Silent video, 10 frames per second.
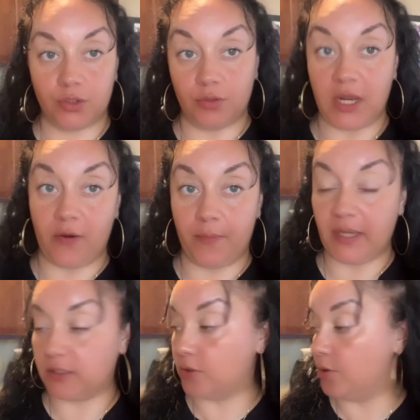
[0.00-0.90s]
So now I'm about
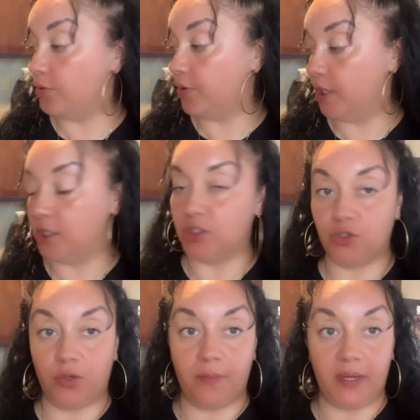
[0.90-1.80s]
to go
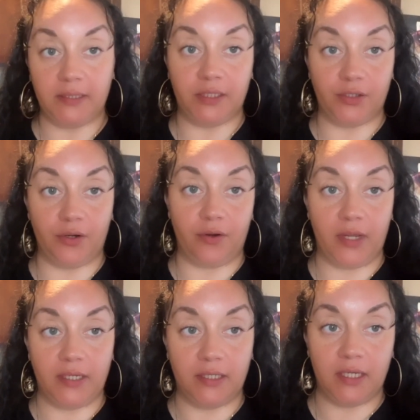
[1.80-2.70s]
enjoy my dinner,
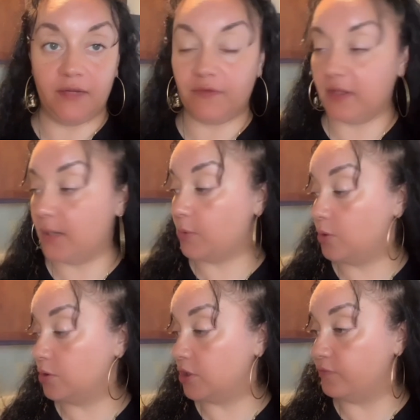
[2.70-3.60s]
and then after that I'm
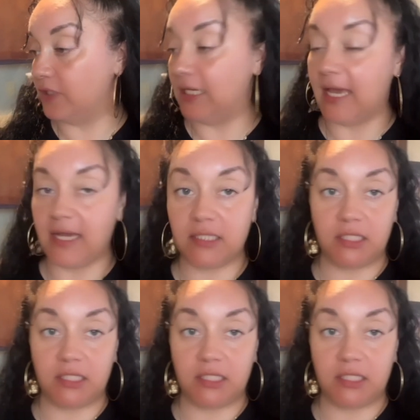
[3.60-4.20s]
going to relax.